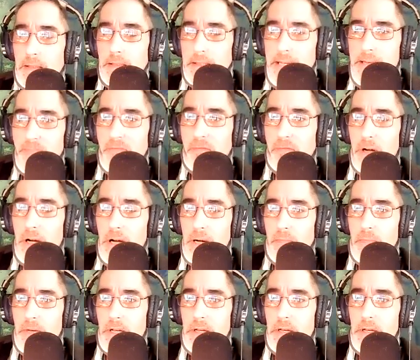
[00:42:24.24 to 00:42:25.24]
leaped
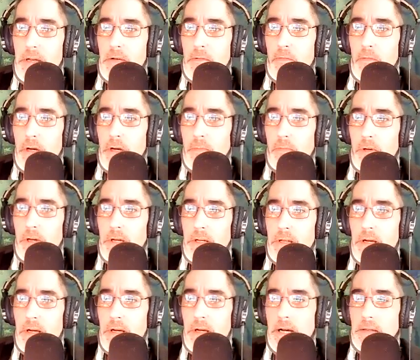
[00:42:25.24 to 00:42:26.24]
from
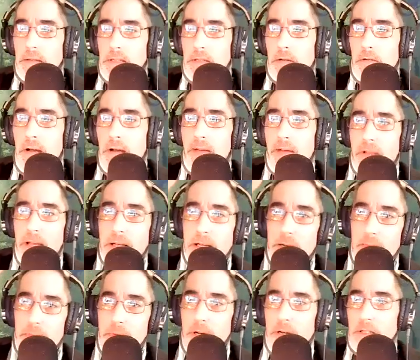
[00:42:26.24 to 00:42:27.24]
would have like
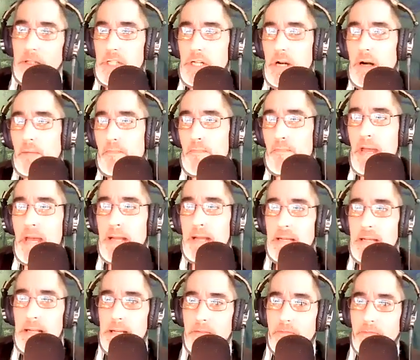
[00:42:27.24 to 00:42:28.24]
a sharp
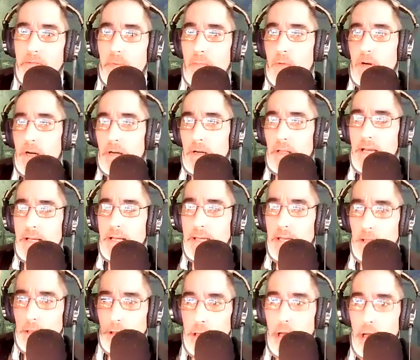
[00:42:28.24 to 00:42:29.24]
bend in it from where like
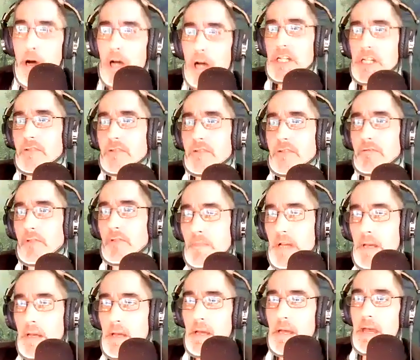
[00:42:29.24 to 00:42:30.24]
it launched
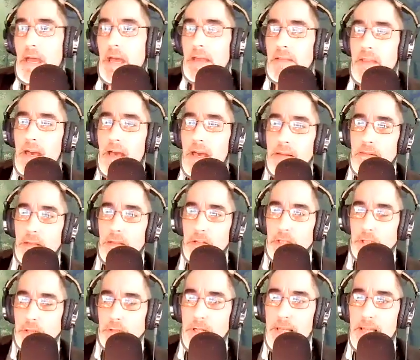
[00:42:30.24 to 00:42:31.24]
from, and then
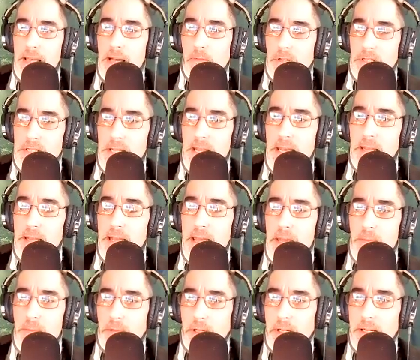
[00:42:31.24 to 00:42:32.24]
the tree that was
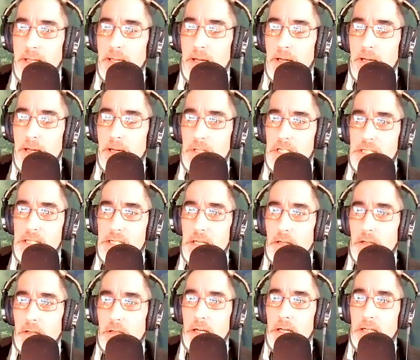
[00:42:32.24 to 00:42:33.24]
neighboring it was
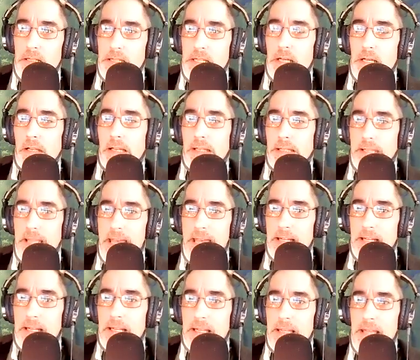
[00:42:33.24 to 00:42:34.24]
still until it
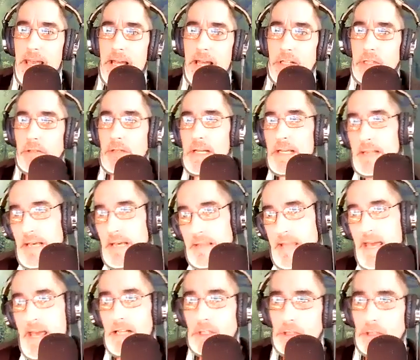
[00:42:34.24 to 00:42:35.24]
landed in that tree, and then
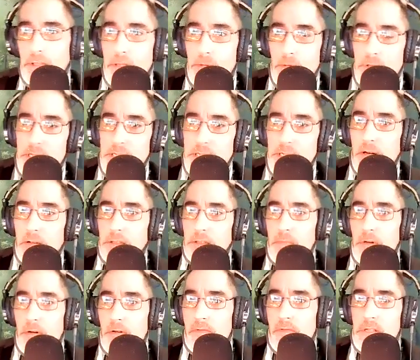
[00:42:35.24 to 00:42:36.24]
that tree would start to
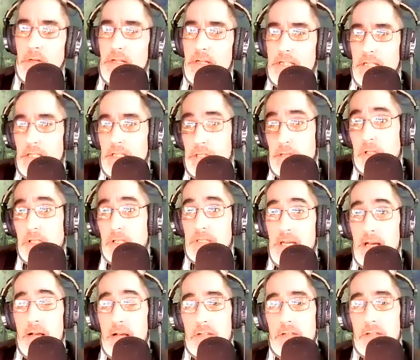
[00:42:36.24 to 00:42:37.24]
move. So he says you could
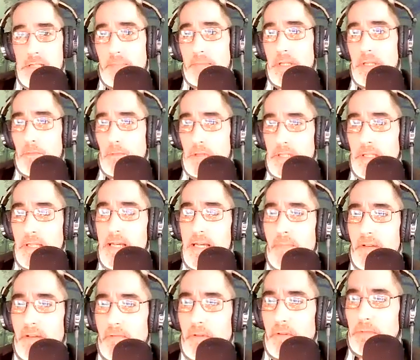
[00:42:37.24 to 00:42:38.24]
tell something was
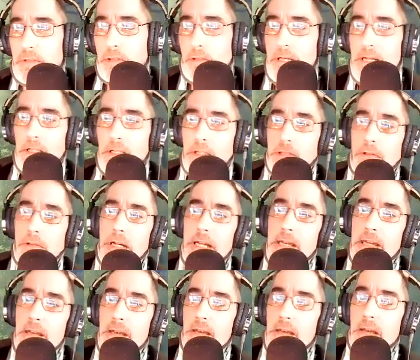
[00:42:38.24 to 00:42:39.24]
leaping from tree to
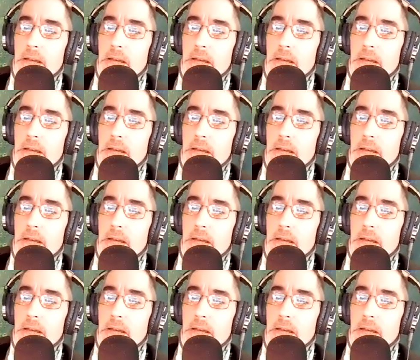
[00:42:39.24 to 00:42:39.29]
tree.